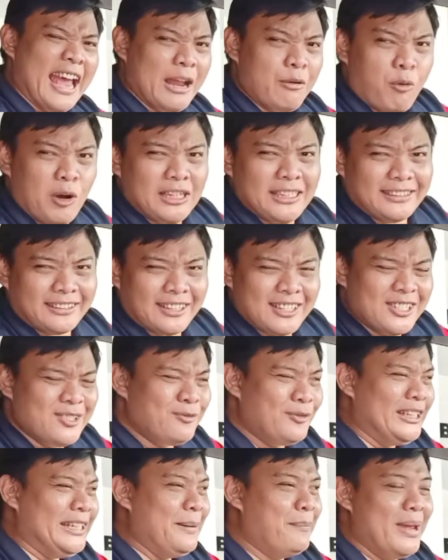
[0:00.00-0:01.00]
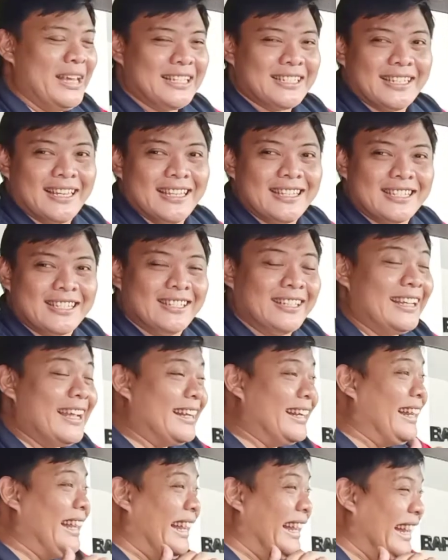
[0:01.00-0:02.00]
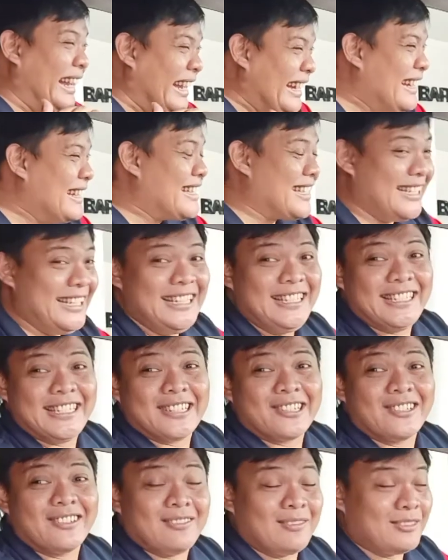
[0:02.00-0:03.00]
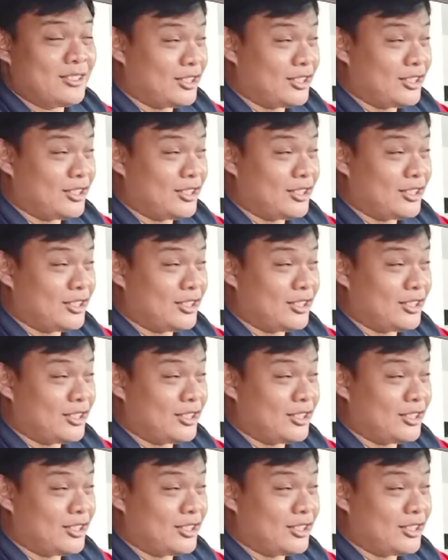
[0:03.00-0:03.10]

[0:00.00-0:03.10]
And while it doesn't really make sense to get heated seats here,